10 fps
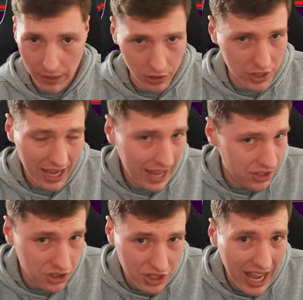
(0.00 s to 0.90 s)
but you
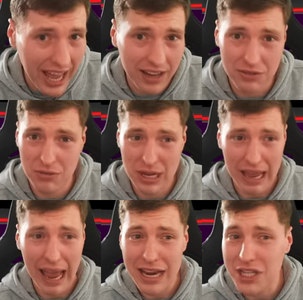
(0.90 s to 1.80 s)
can't start
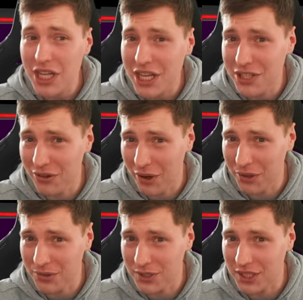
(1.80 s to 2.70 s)

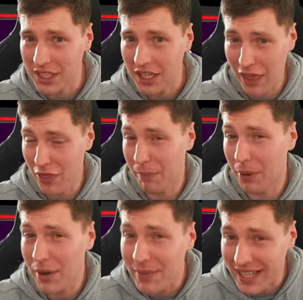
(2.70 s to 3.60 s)
eighteen-year-olds in the
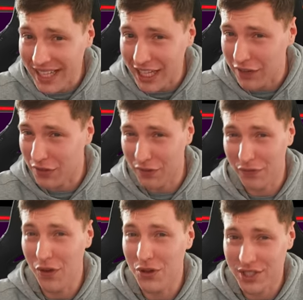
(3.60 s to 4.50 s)
Premier League for the
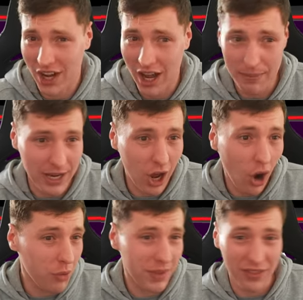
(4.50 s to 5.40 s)
first time and
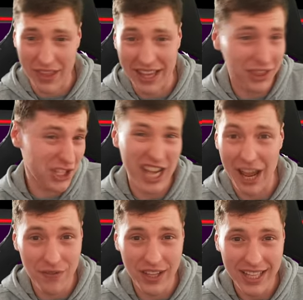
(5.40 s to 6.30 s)
hope that they're the
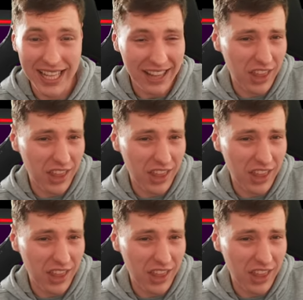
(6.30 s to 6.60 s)
saviour,